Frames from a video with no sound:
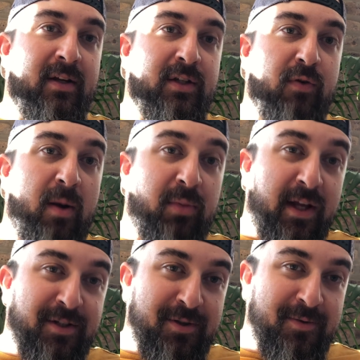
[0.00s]
So I
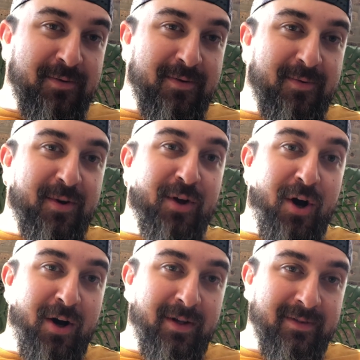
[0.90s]
bless you with
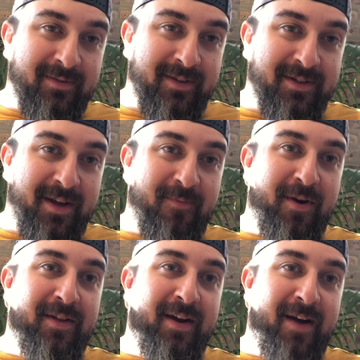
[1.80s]
all the same
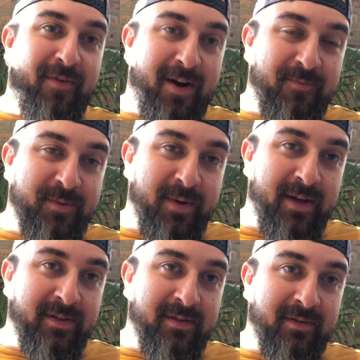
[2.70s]
way that Abraham was
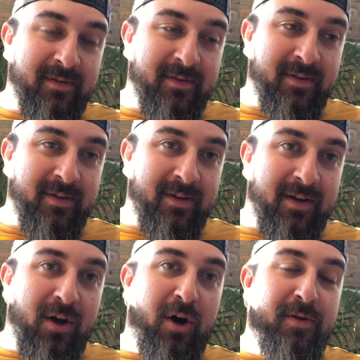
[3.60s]
blessed,
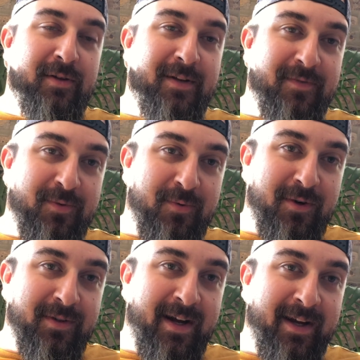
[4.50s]
all the love in the
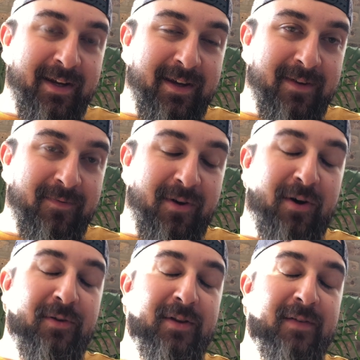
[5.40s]
world that I can give,
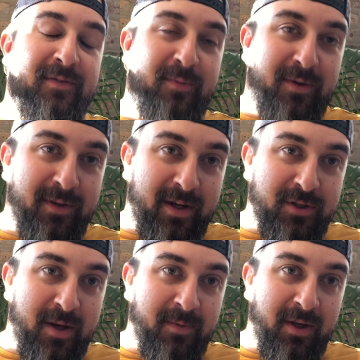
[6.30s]
all the love in the world that
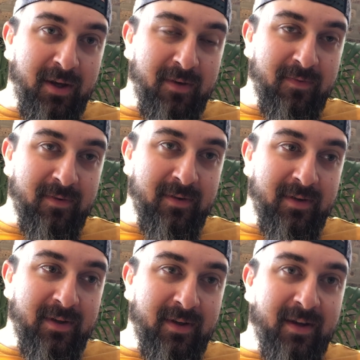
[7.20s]
Hashem can give.
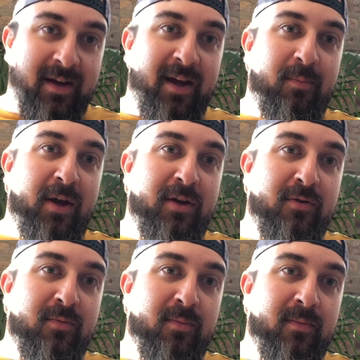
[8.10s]
And may
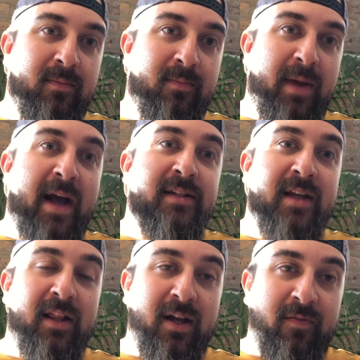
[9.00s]
you pass
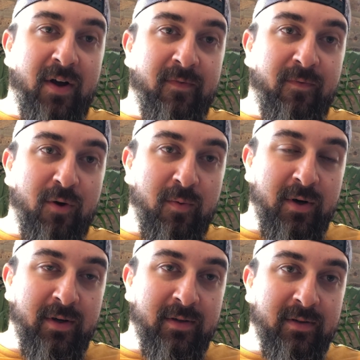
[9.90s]
that love on
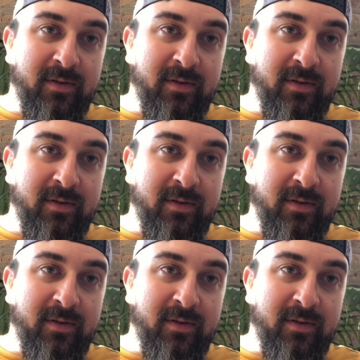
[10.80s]
forward.